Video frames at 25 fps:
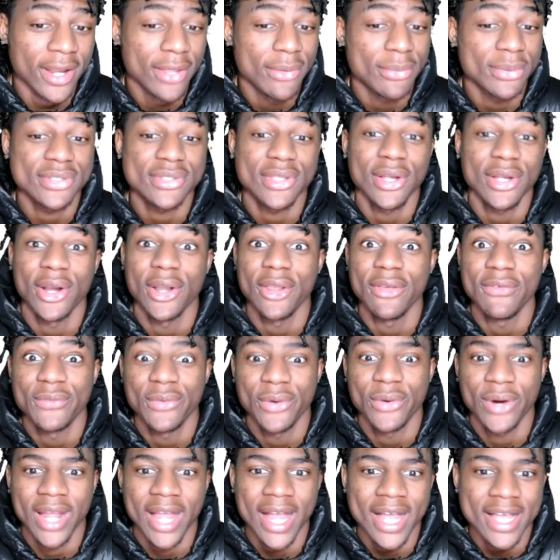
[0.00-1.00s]
he was
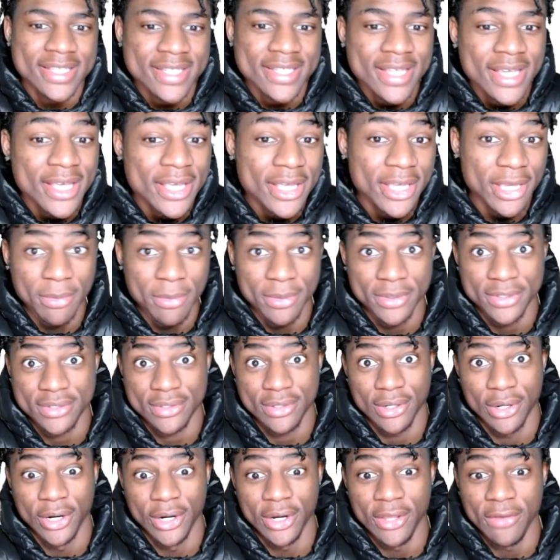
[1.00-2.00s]
34 guys he was
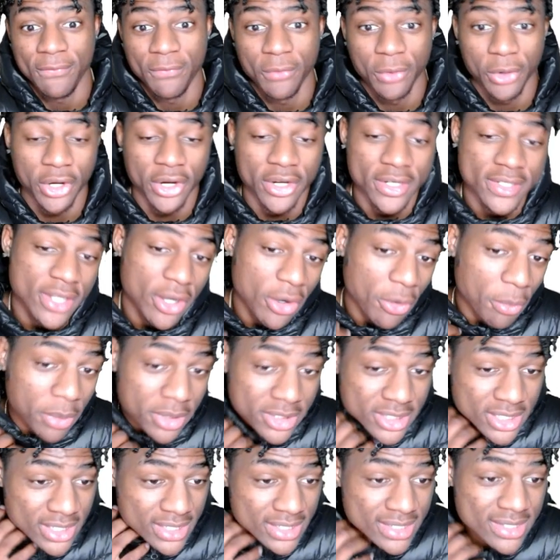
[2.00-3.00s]
34 years old
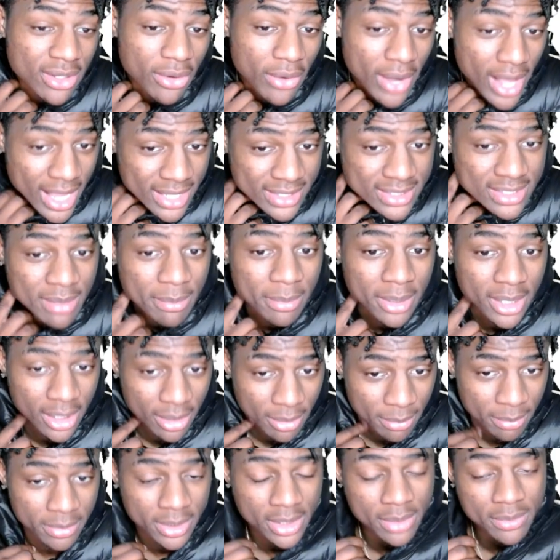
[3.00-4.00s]
which he still had some in
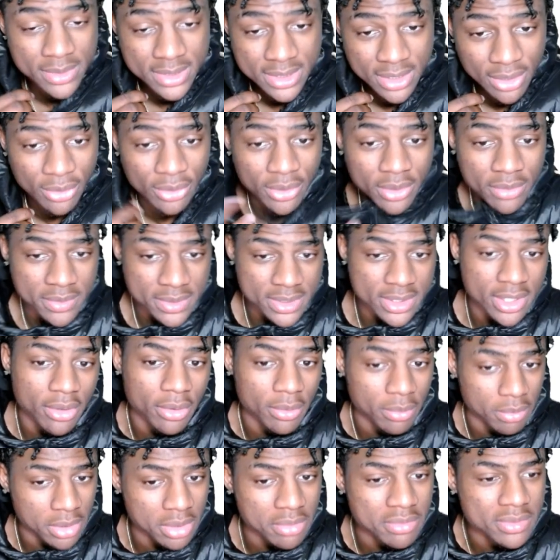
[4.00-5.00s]
him he was still he was
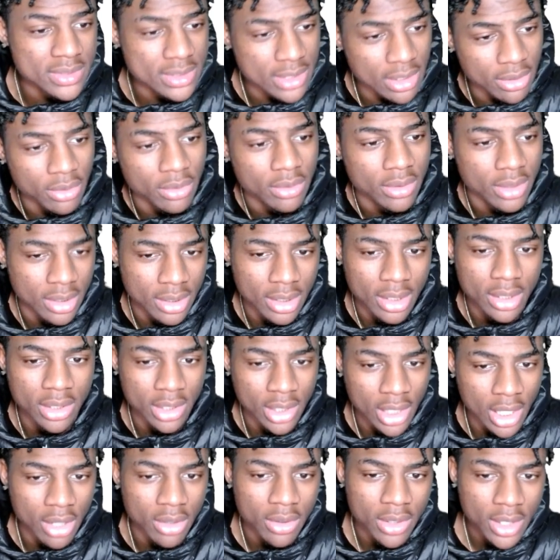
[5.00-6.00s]
still he was still you
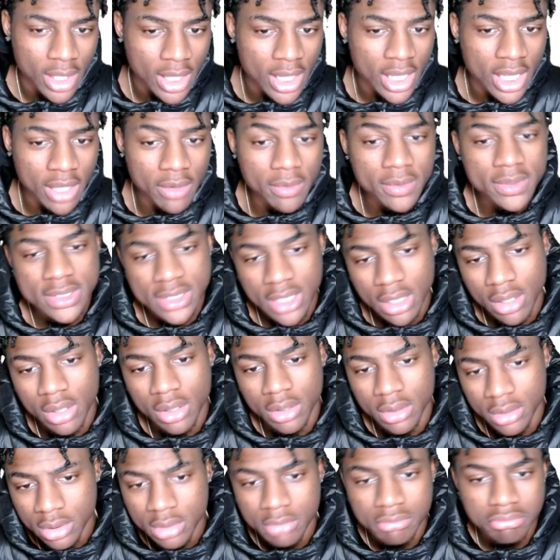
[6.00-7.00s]
know he was
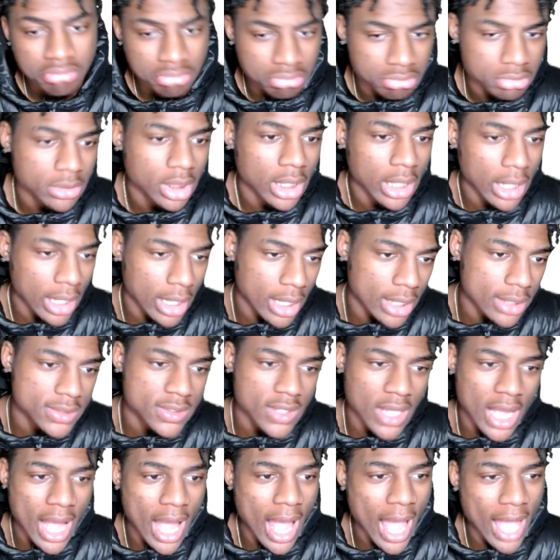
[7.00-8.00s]
still yeah
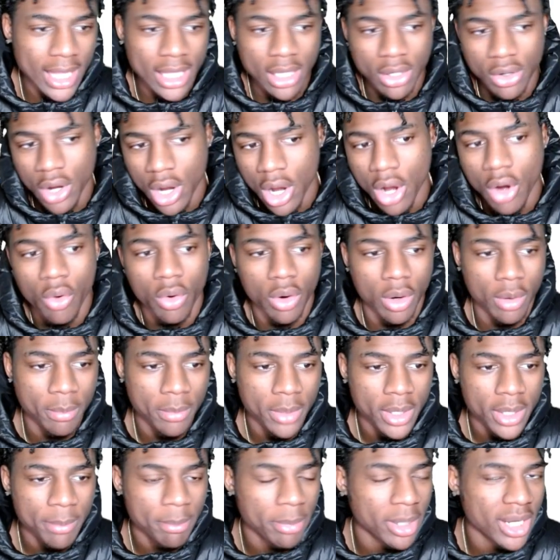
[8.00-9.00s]
so i ain't gonna hold him
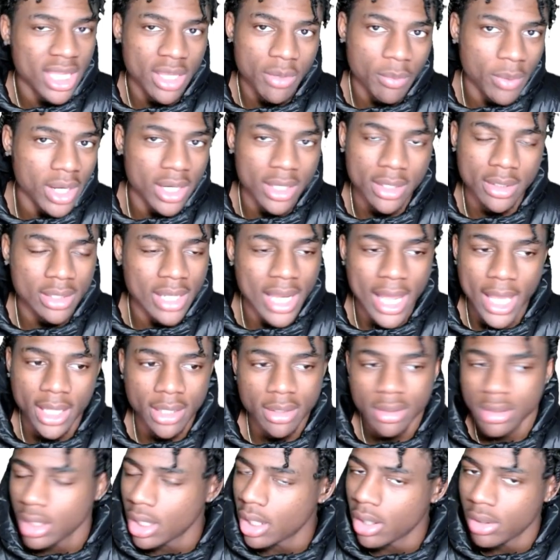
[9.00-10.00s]
but he wasn't like
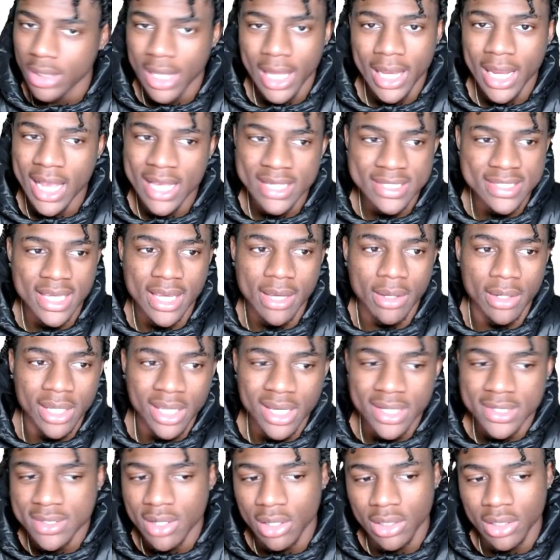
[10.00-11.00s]
you know like i said
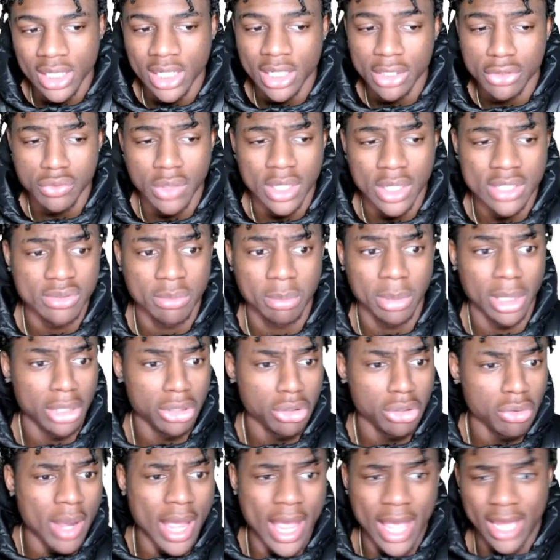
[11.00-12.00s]
niggas gonna look at this roster and like
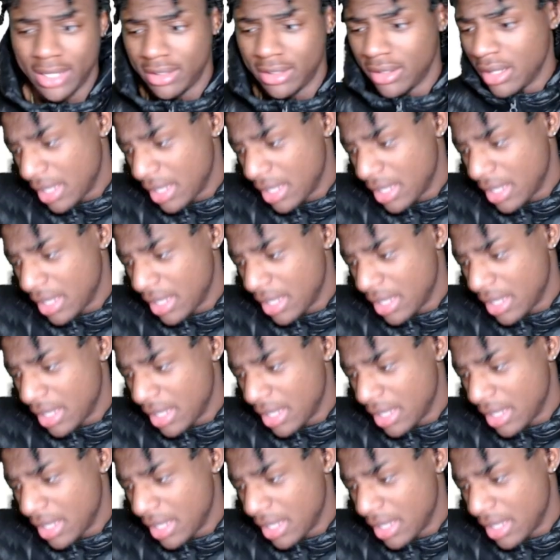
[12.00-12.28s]
you had